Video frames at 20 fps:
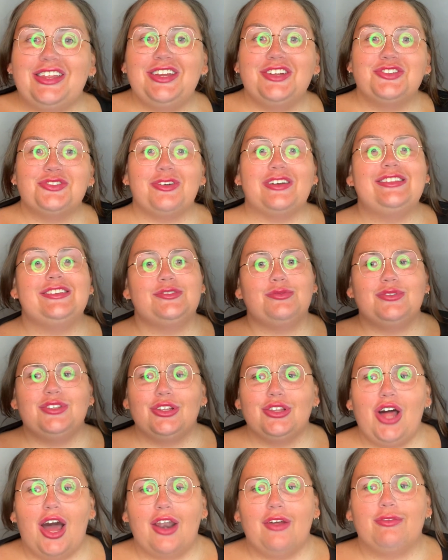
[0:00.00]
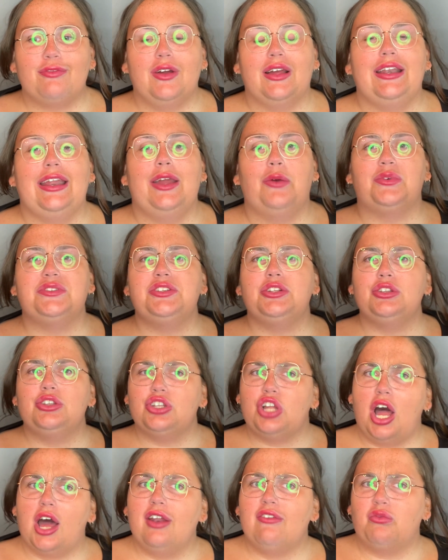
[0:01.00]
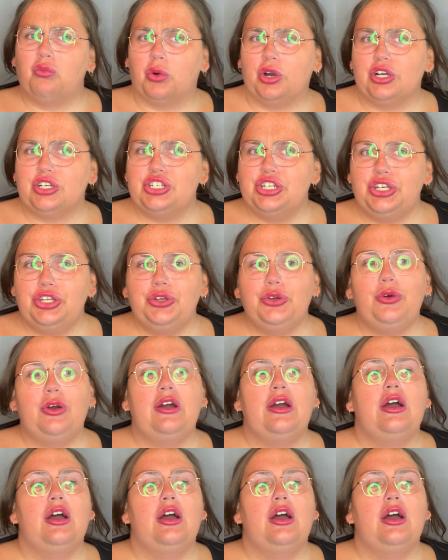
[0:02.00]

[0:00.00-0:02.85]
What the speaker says: enjoyed. This was a lot of fun. It was a lot of work to do,